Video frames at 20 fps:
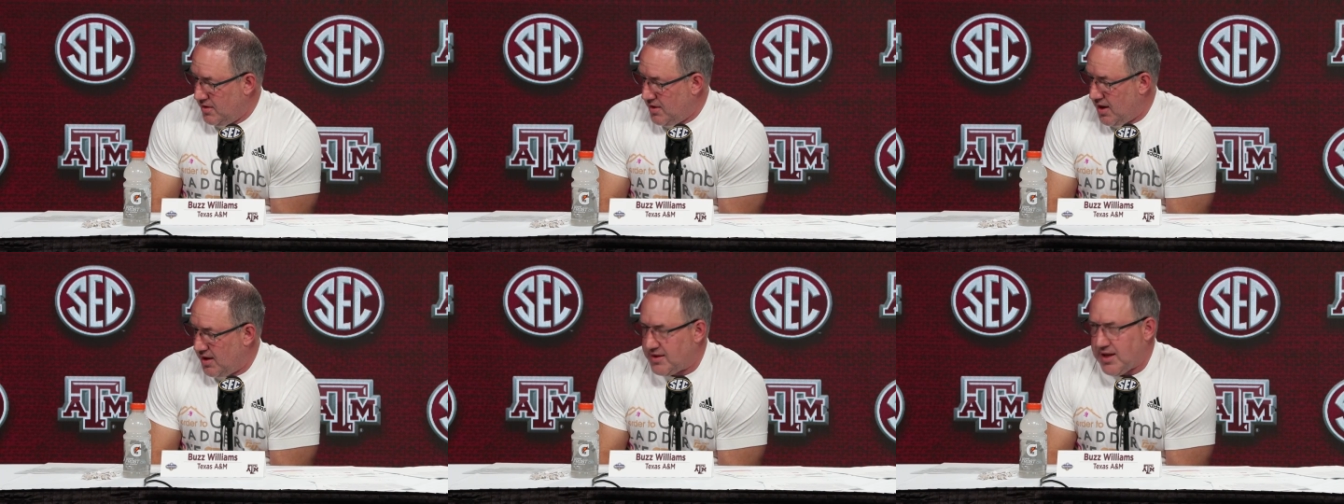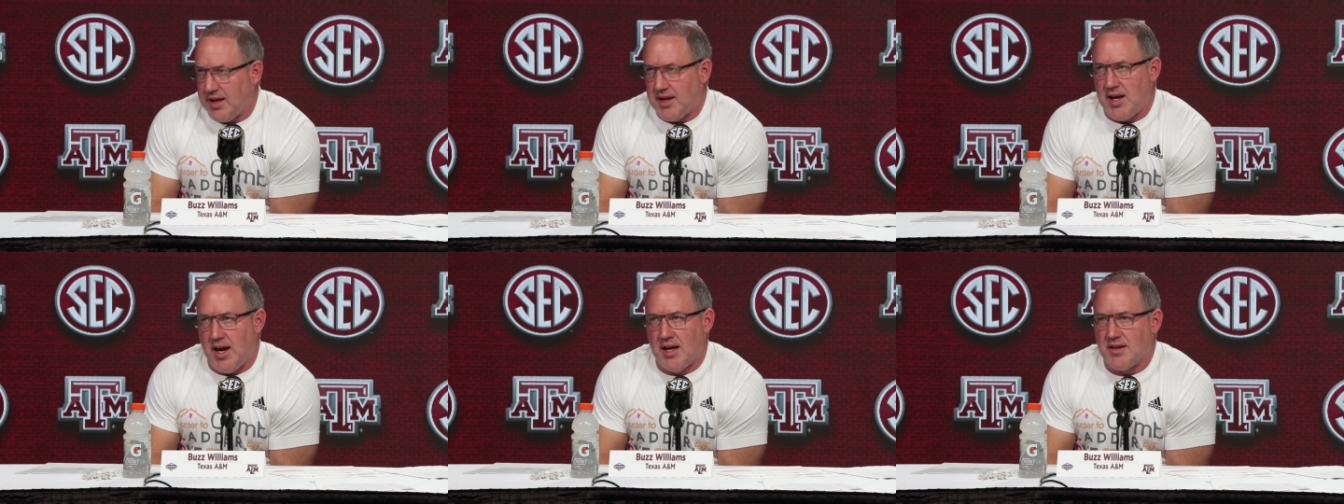I
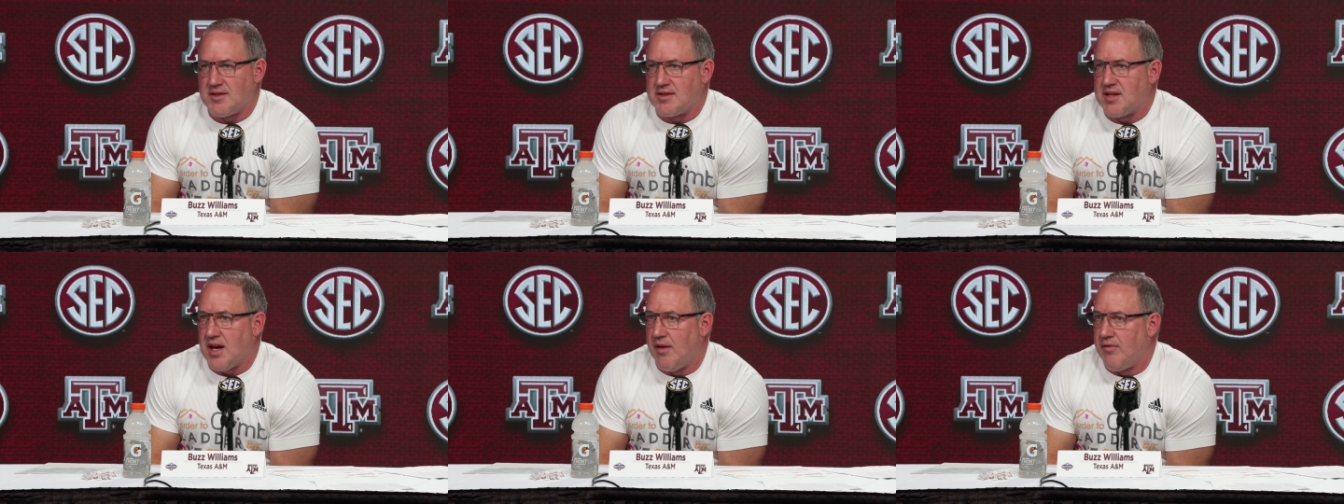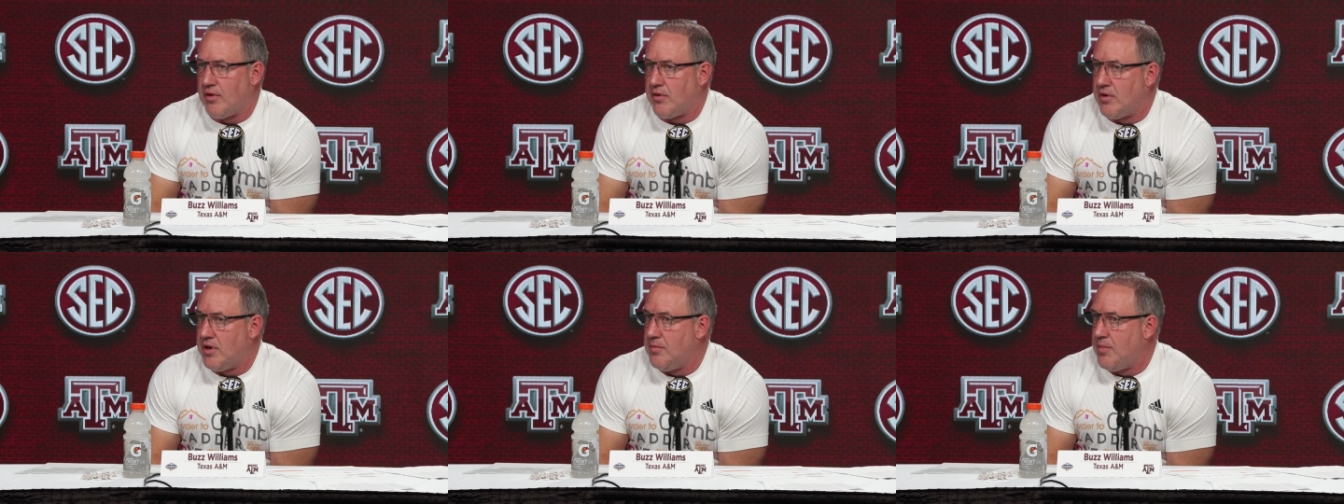think he had
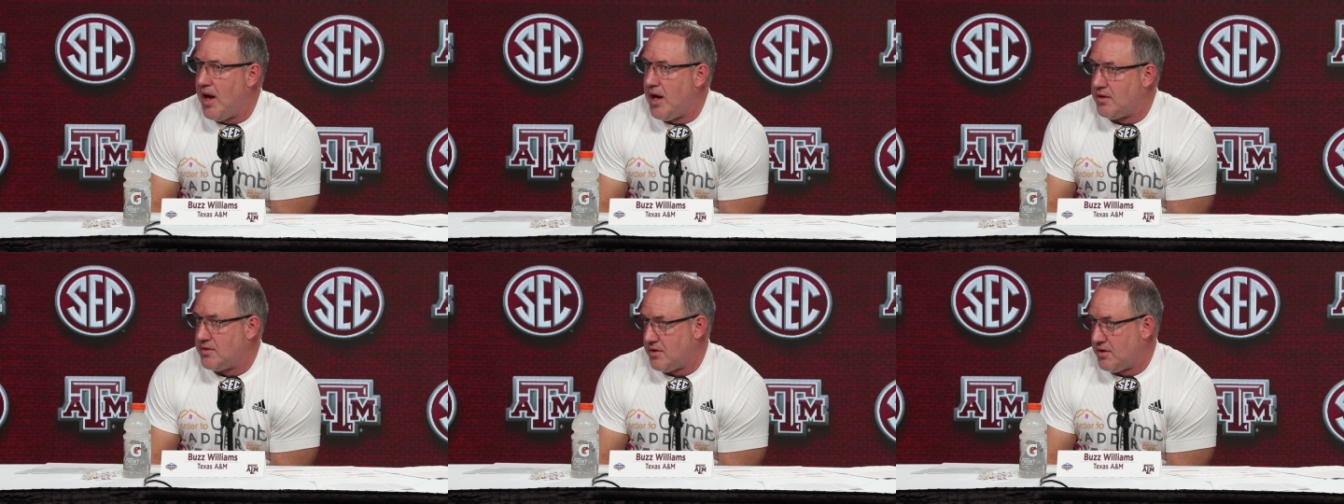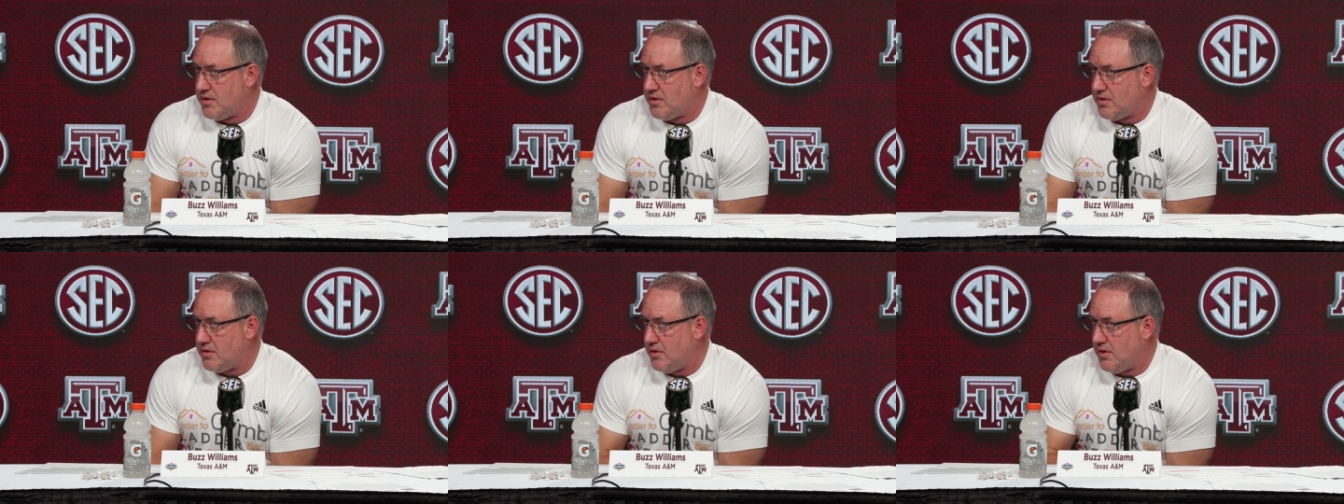7 rebounds
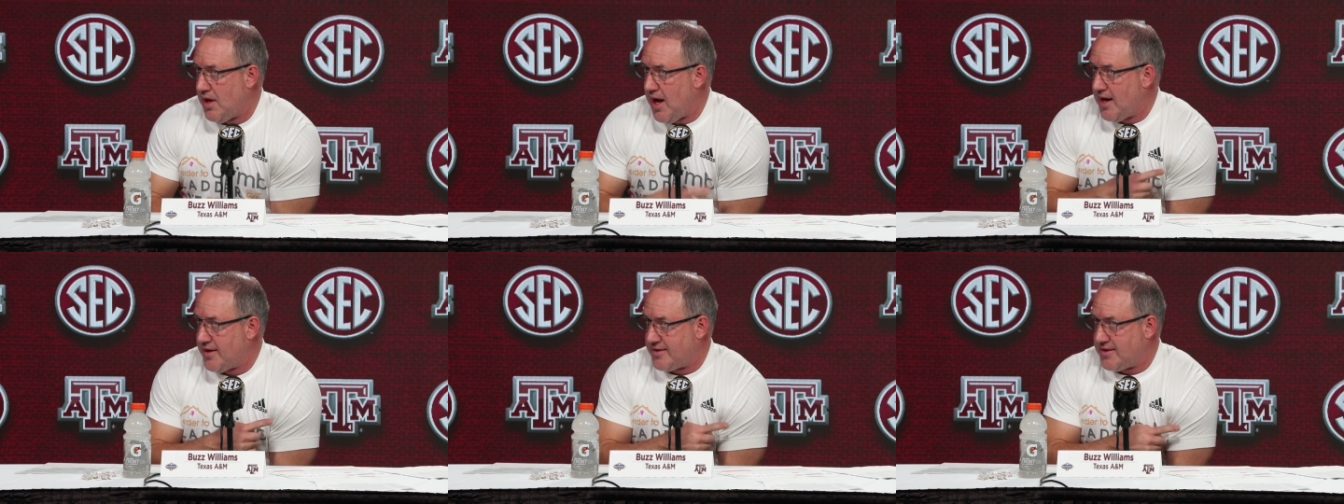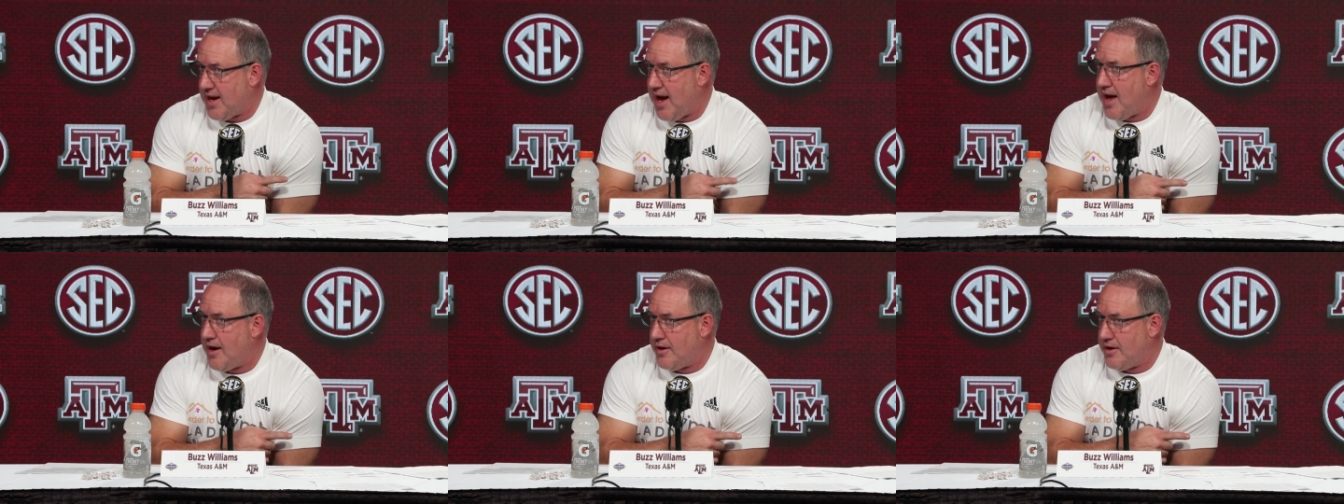on last
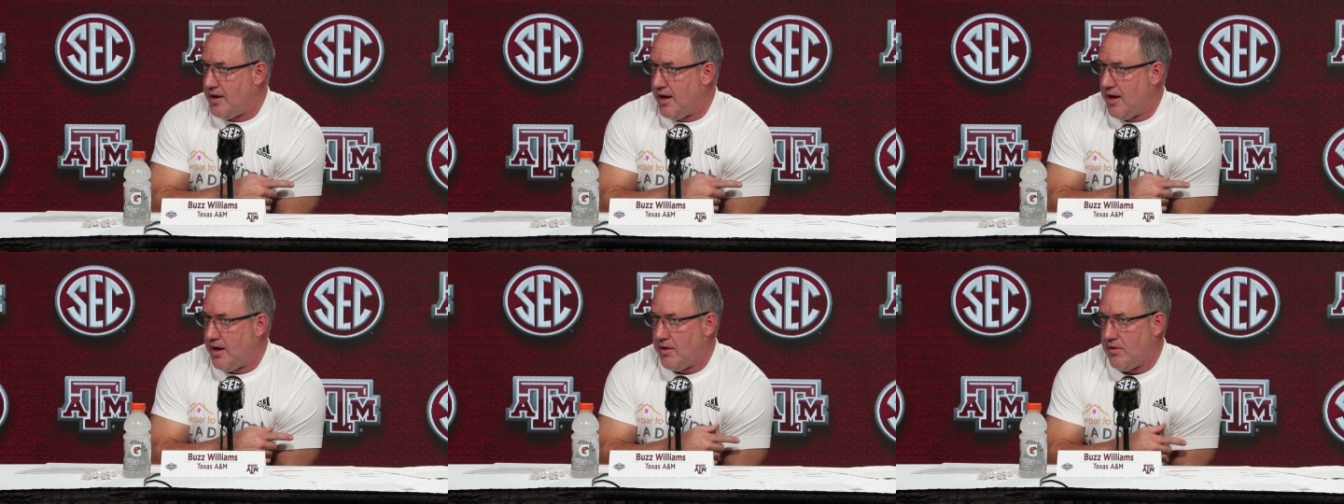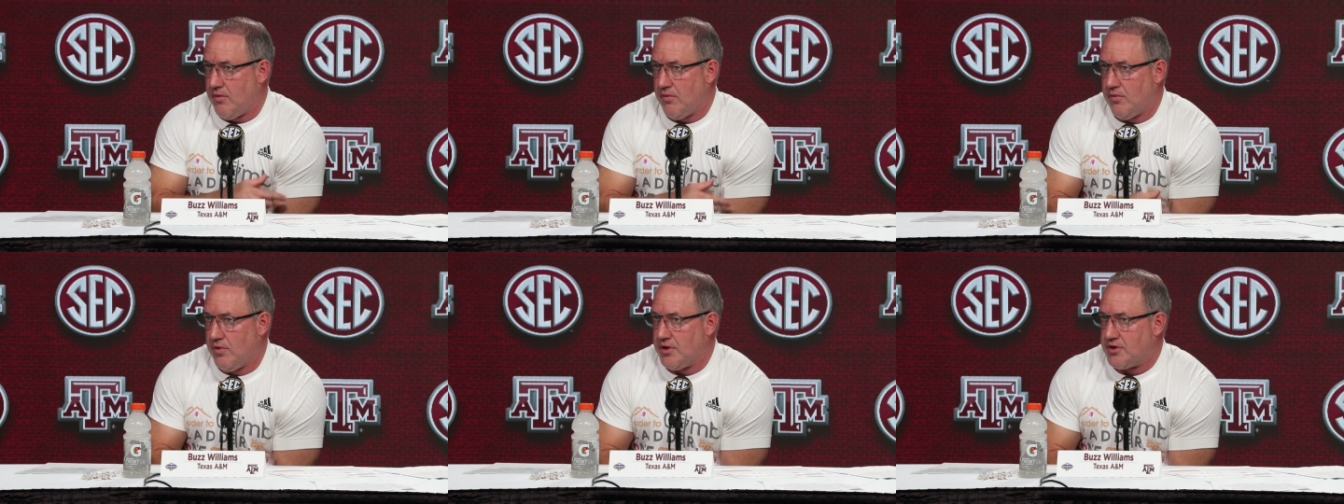Saturday,
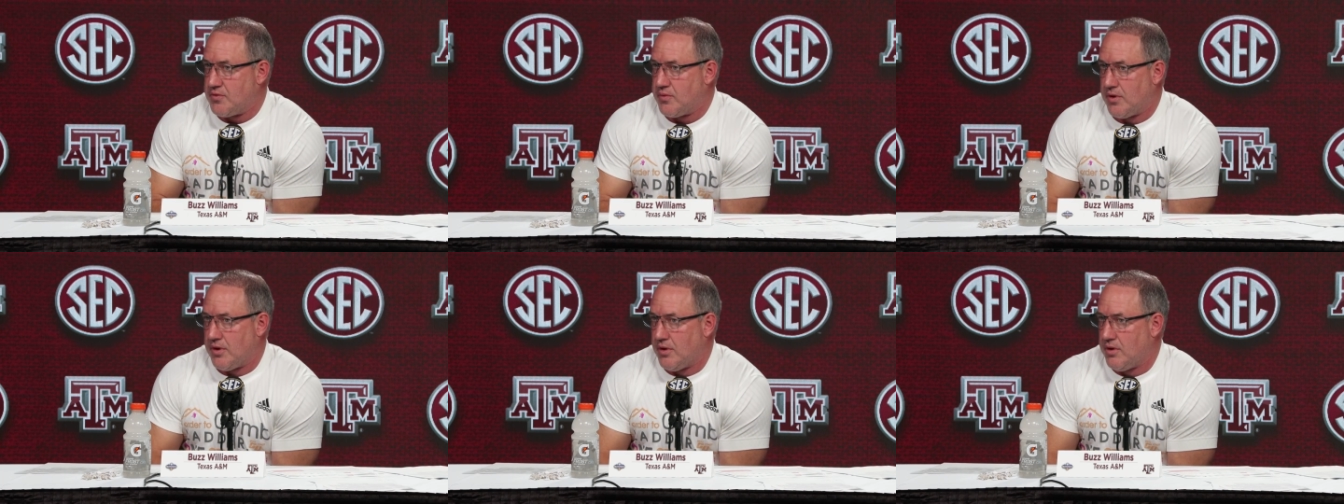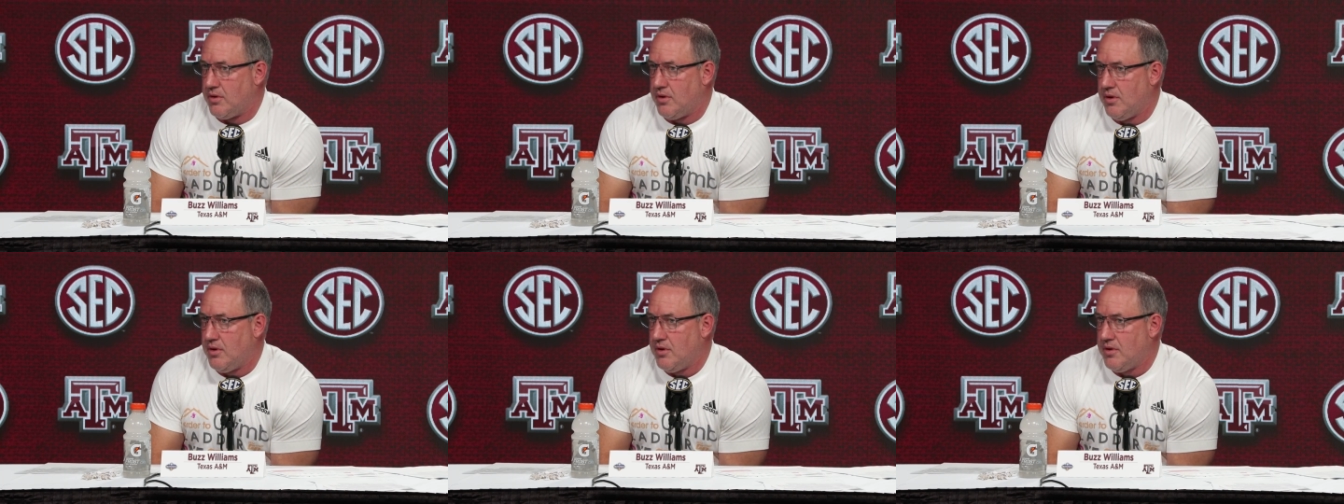which
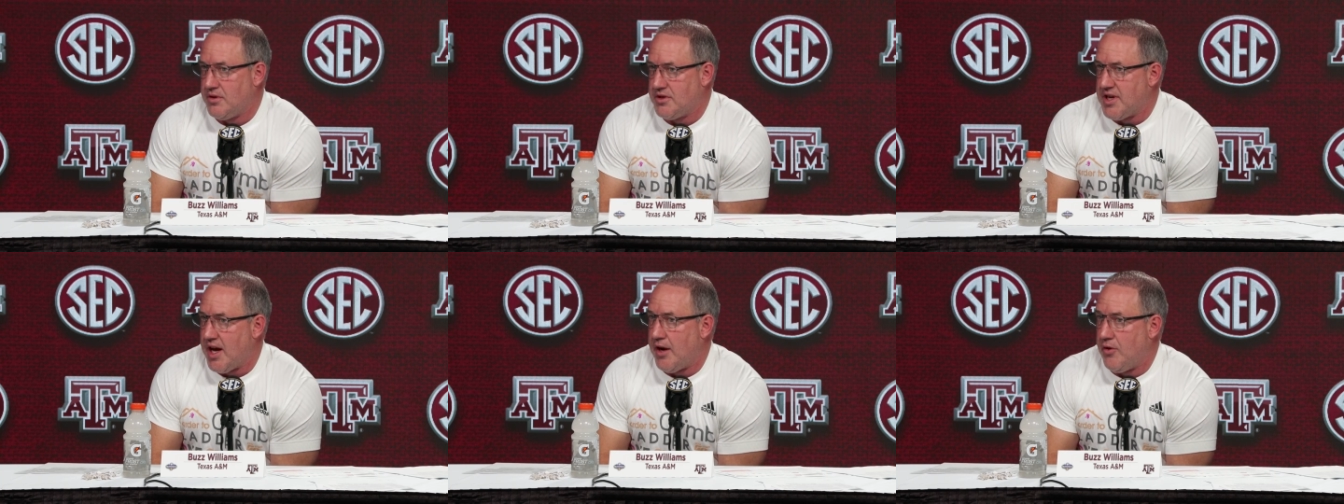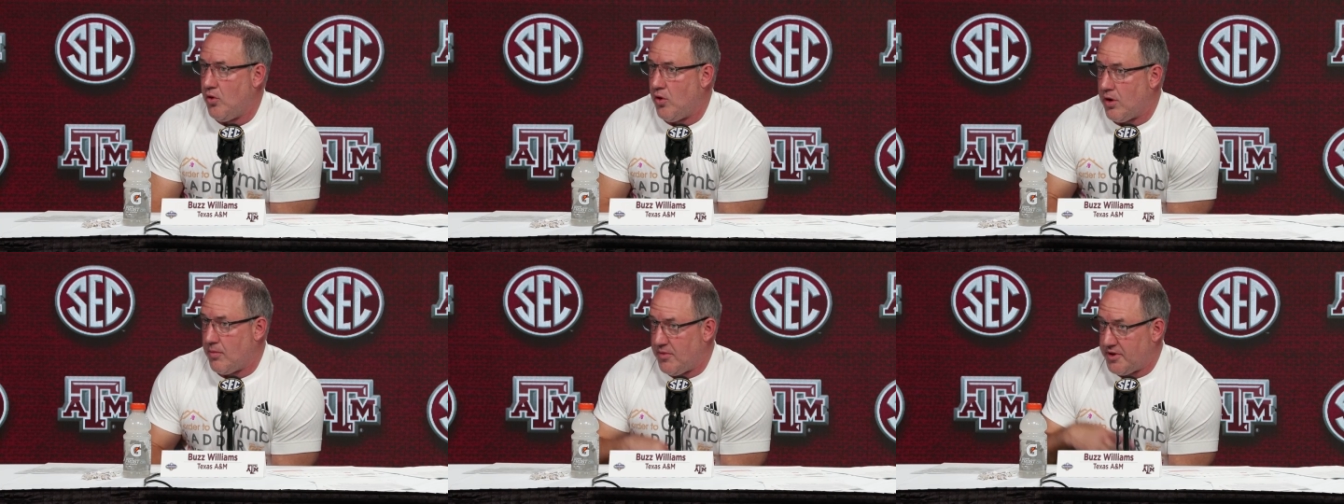were
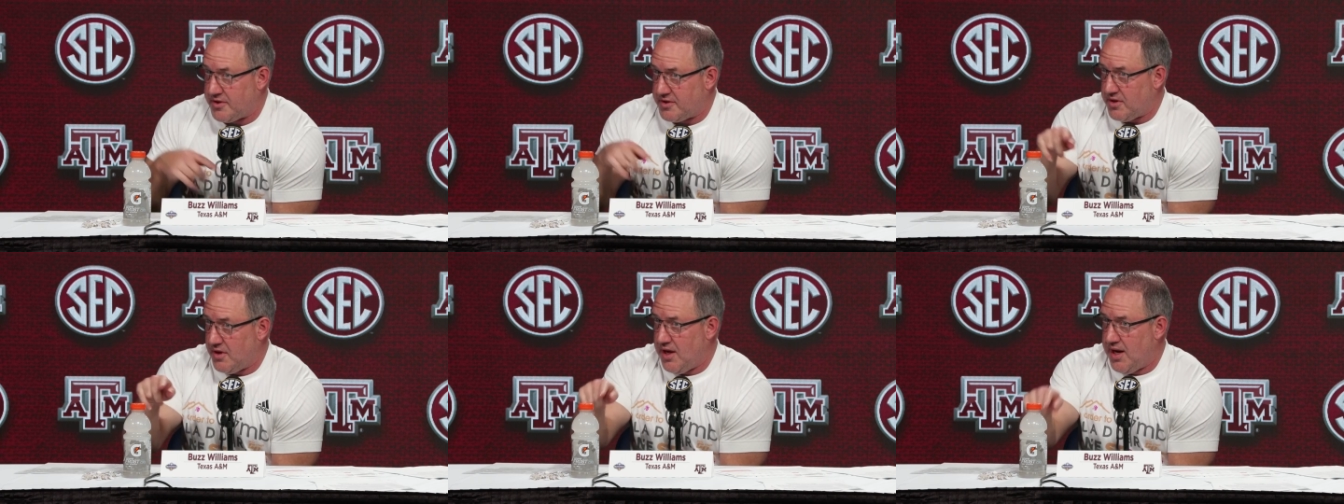ginormous.